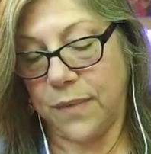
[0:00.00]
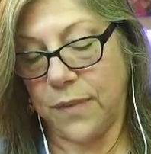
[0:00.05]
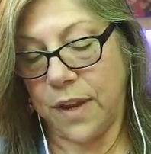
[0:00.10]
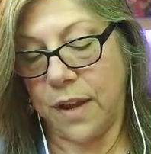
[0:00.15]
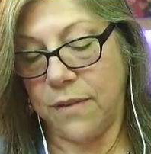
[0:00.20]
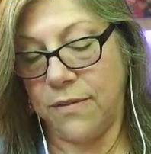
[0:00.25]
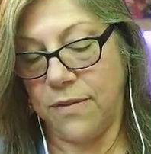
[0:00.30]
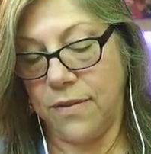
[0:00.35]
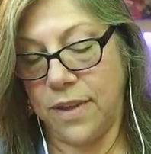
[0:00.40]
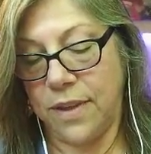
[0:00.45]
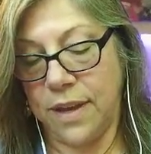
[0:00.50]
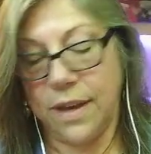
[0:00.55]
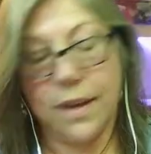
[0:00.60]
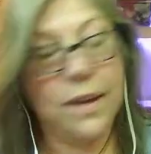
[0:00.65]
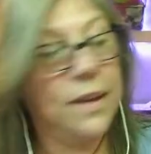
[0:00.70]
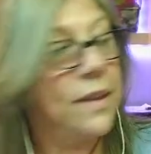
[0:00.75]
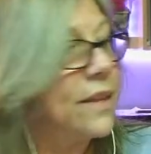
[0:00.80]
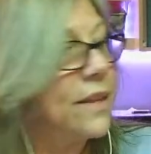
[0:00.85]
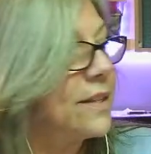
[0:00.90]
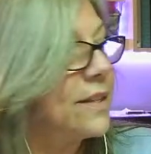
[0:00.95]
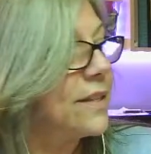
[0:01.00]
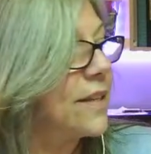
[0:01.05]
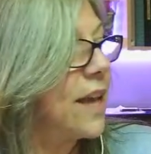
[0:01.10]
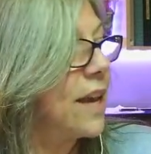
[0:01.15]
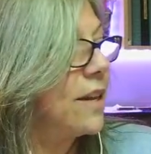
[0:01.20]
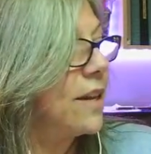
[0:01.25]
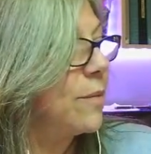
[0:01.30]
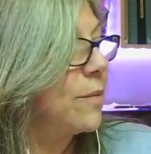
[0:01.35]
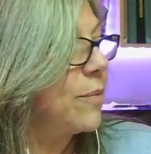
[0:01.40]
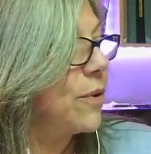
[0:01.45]
the
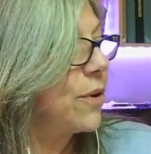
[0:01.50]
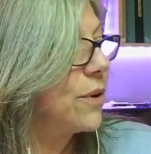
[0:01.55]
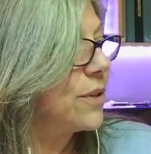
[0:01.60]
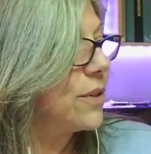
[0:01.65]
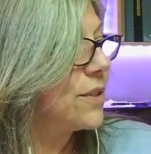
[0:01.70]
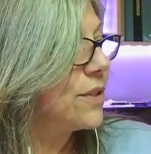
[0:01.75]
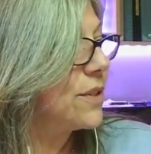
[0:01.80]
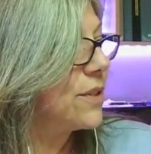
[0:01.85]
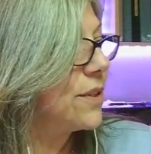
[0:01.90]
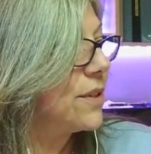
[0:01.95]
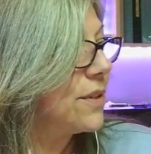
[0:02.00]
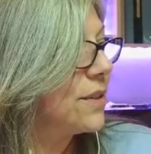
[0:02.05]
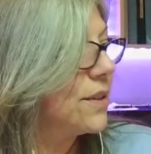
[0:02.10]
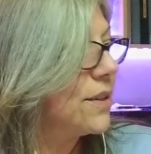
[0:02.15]
side of the purse.